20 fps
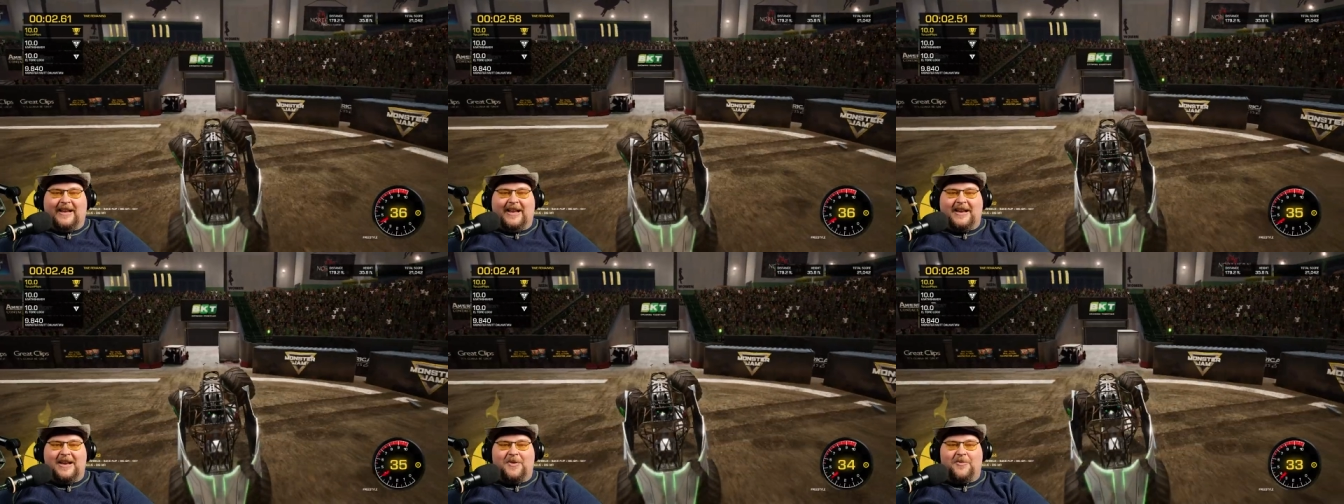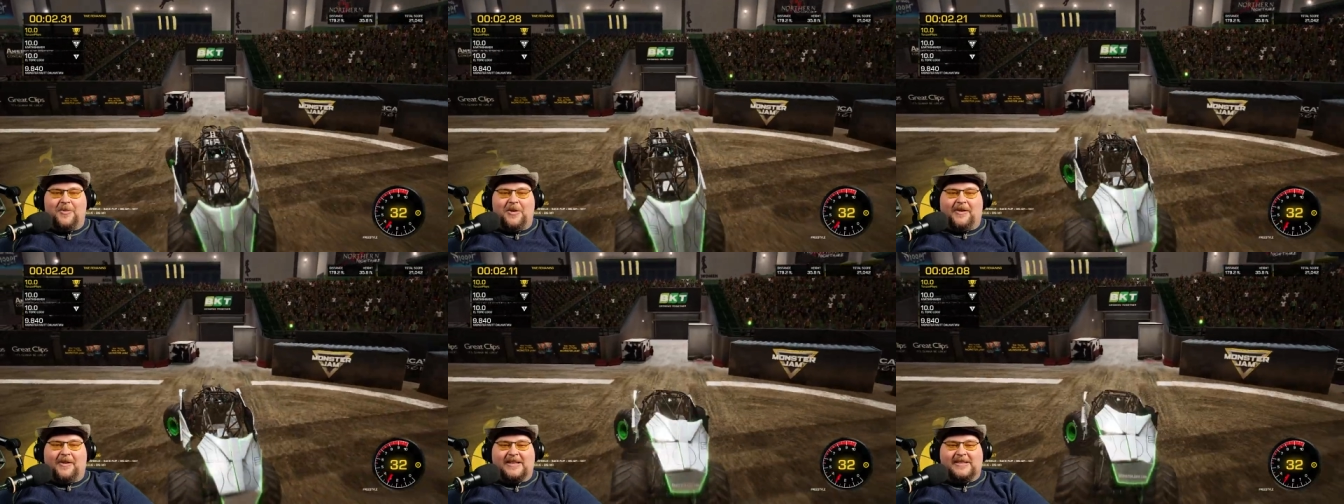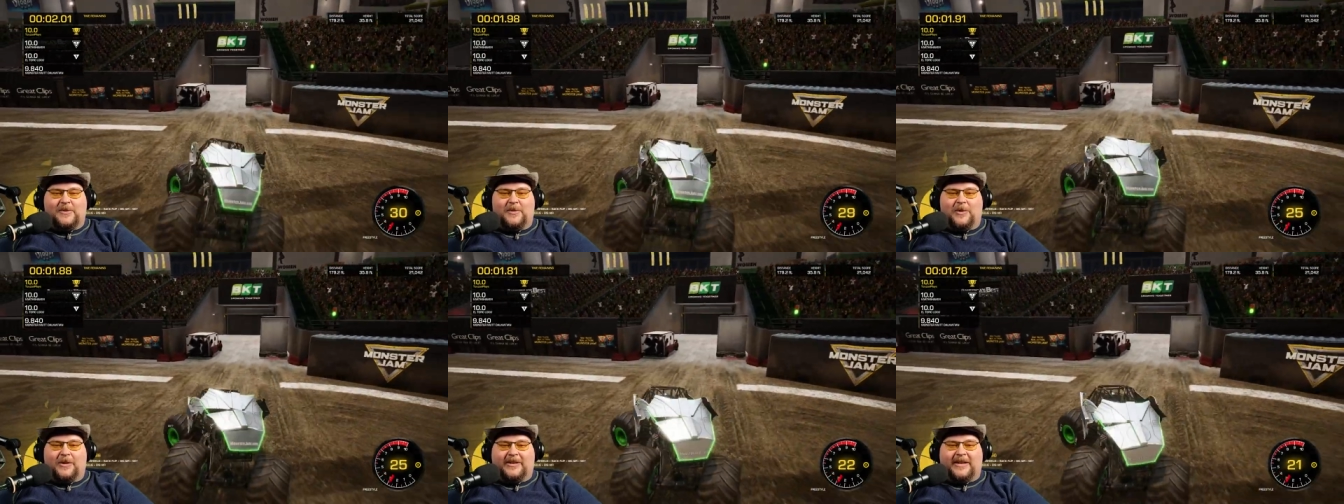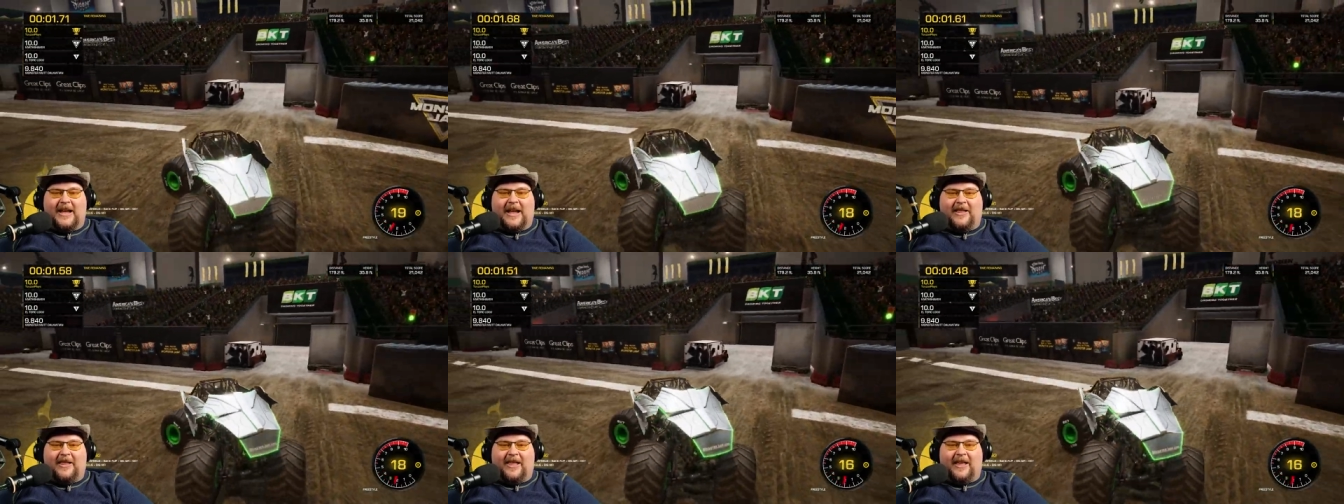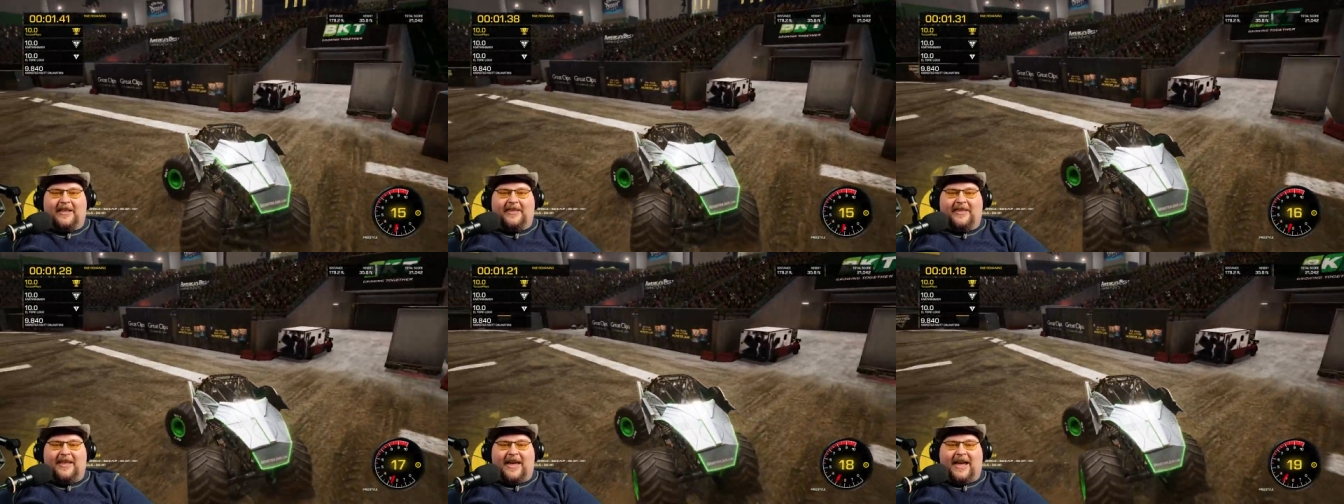I didn't realize it worked out
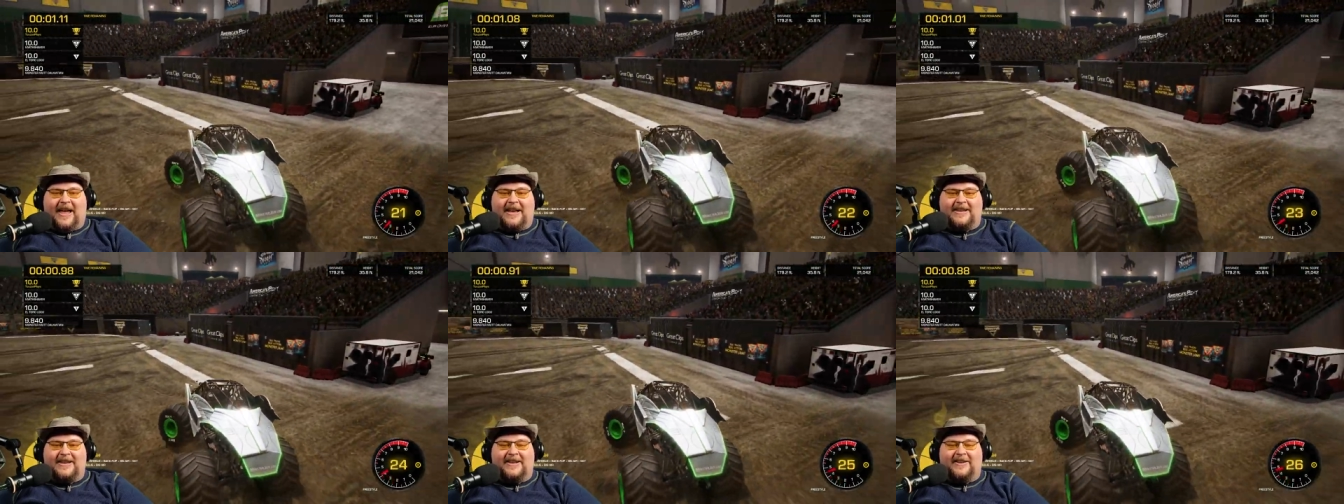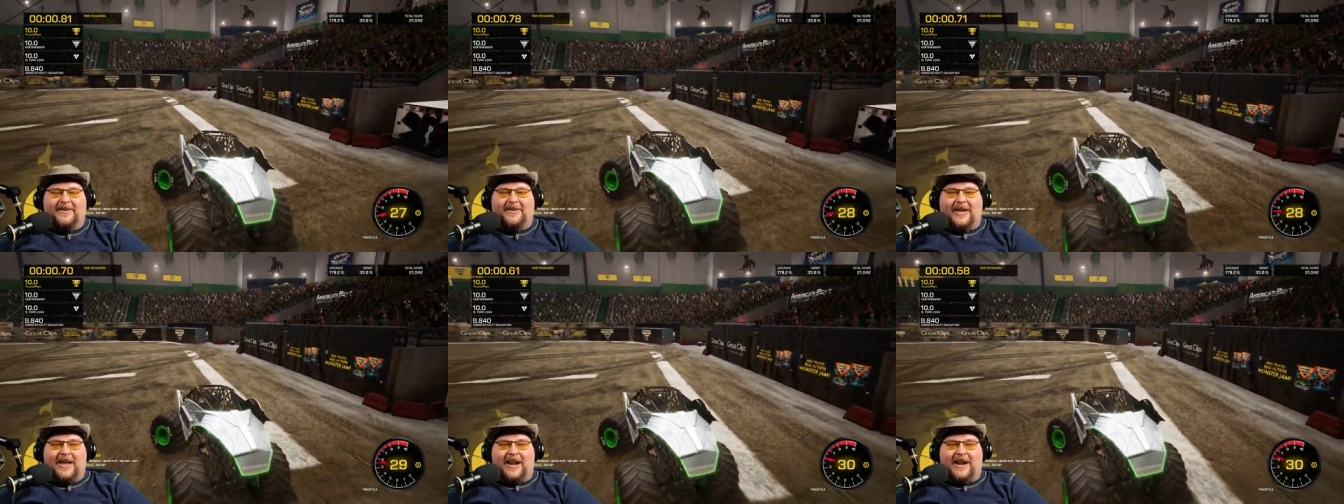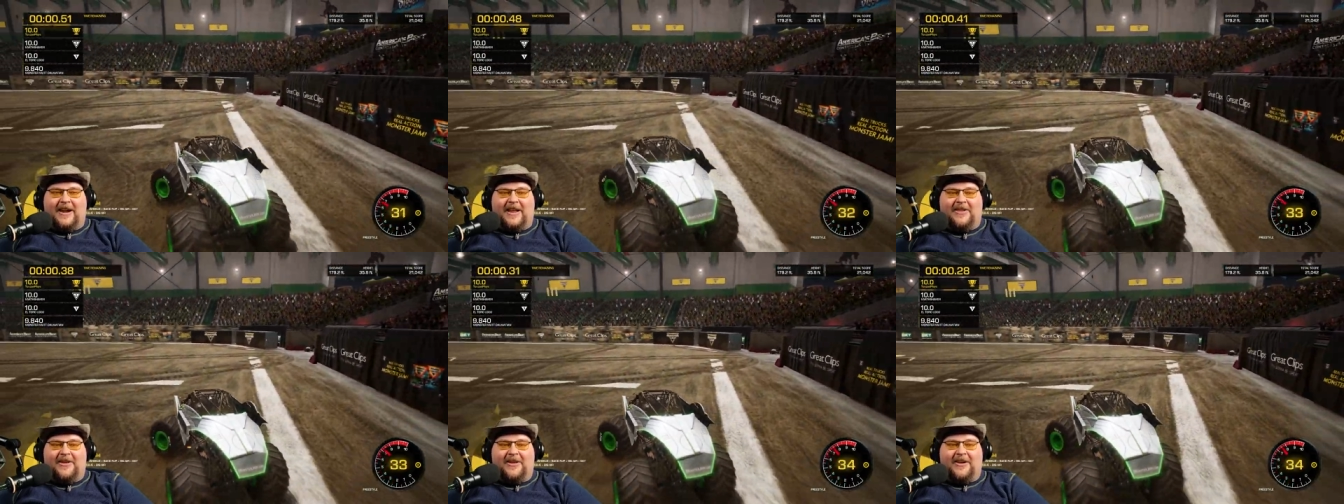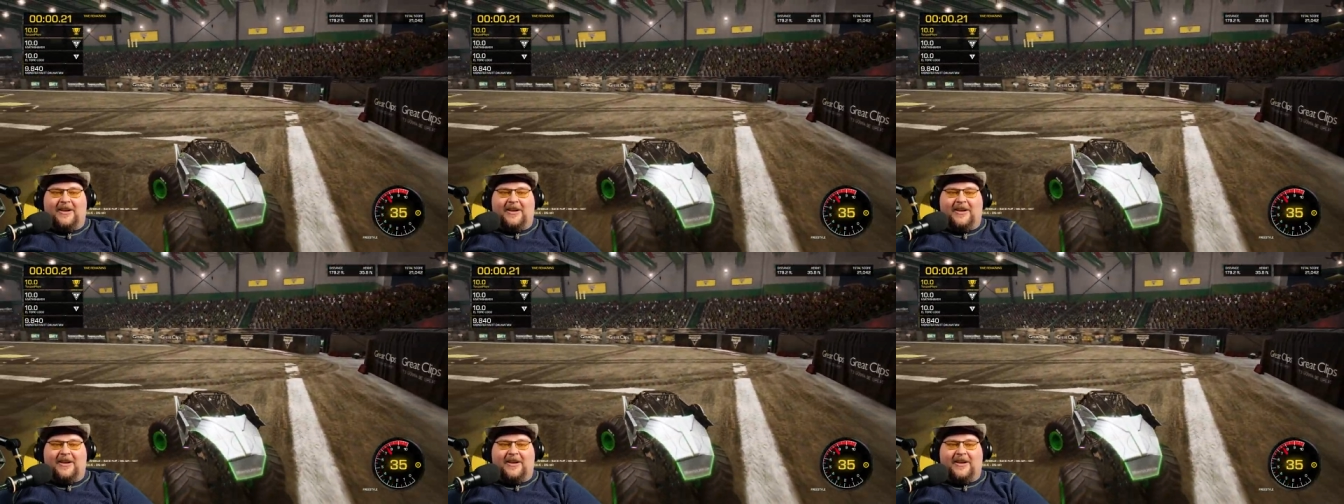like that. We got another